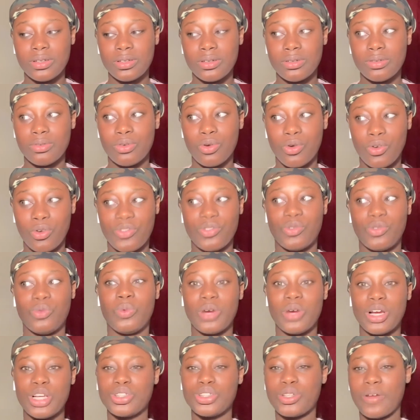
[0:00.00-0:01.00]
over
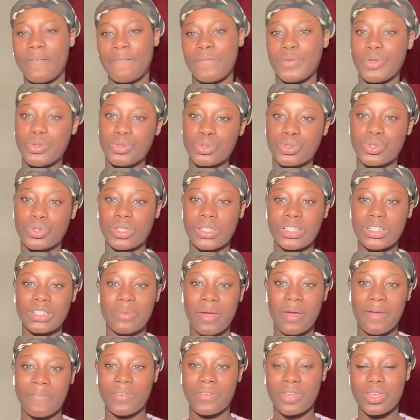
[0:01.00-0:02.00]
100 views of each of my
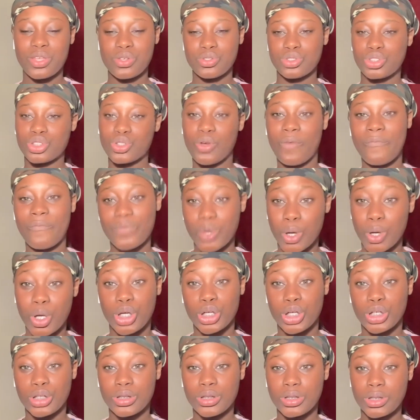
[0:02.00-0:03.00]
videos so
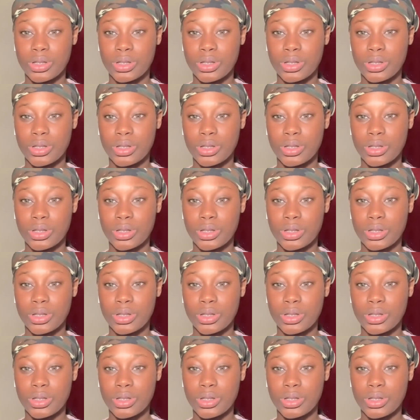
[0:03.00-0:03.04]
far